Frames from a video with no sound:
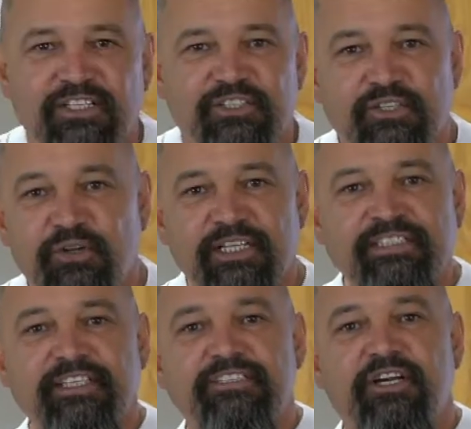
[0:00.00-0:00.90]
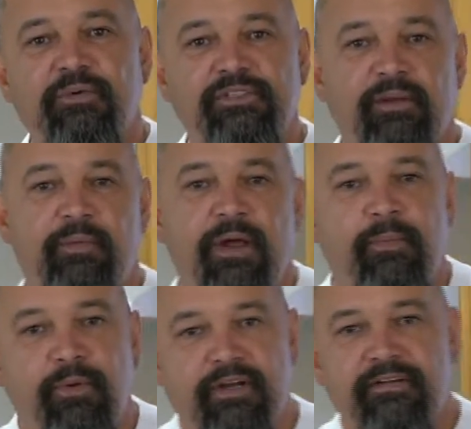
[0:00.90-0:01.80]
So let's get started with the
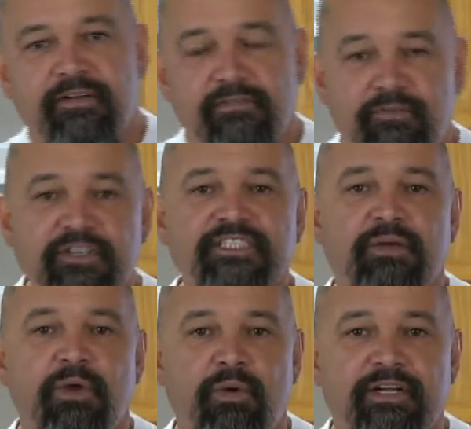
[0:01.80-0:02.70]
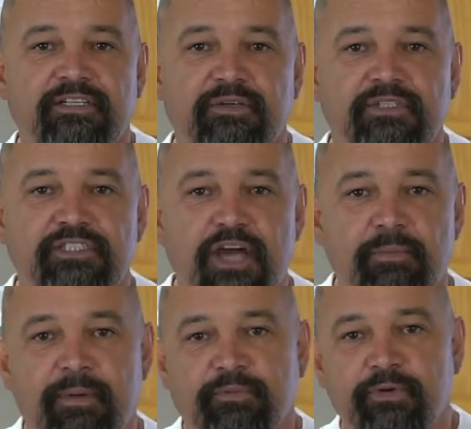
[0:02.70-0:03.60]
prep work. First thing we want to do is
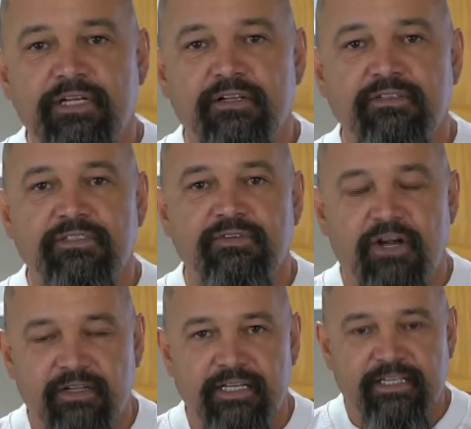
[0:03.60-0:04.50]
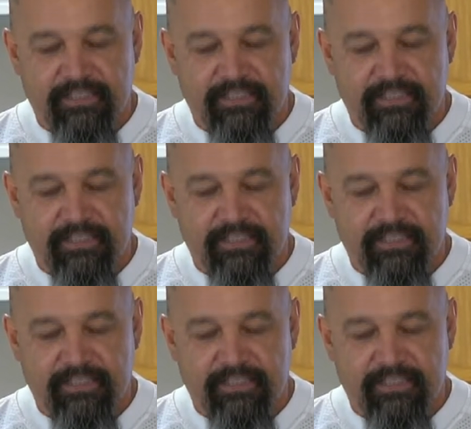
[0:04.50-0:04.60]
chop up 3 cloves of garlic.